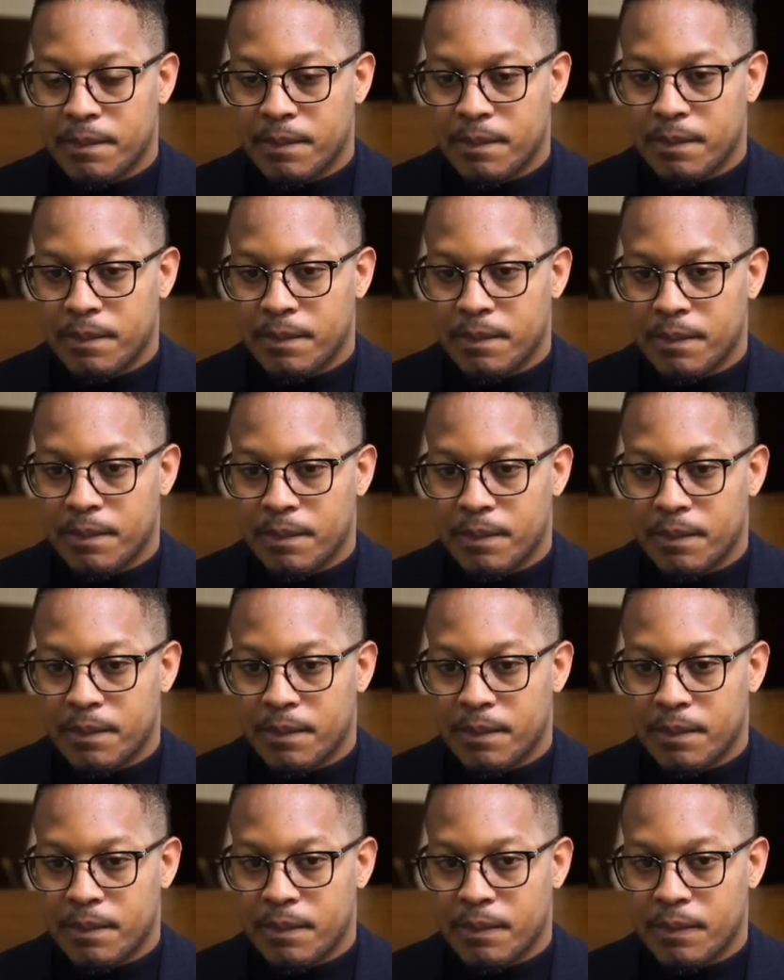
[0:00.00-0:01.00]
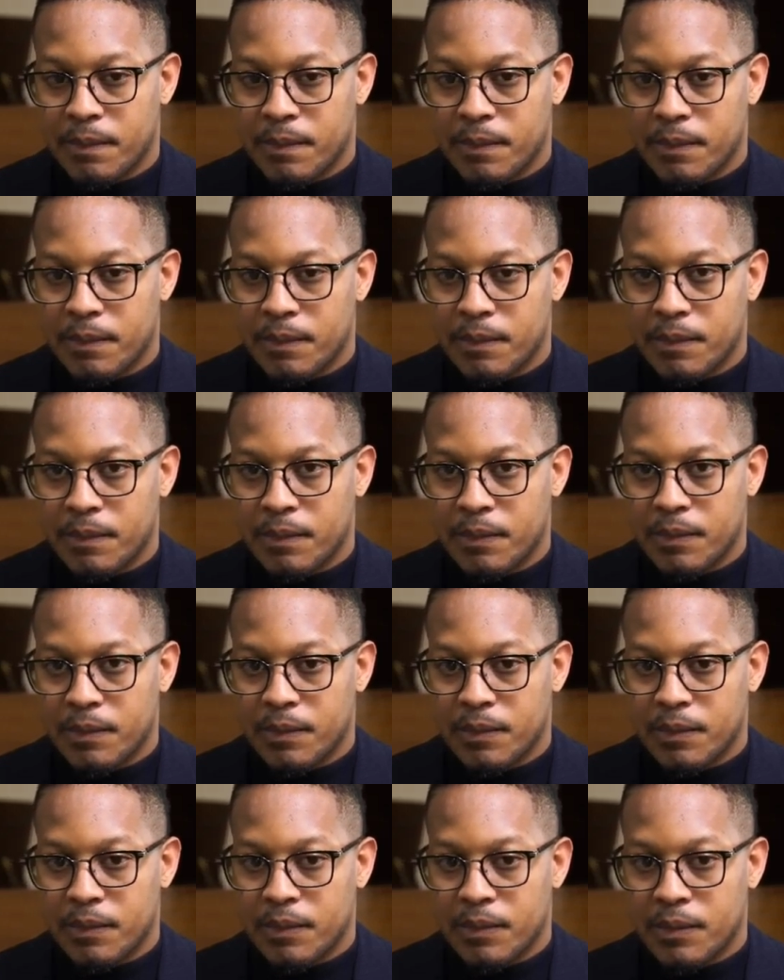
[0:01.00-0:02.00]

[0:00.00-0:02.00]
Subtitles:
[no speech]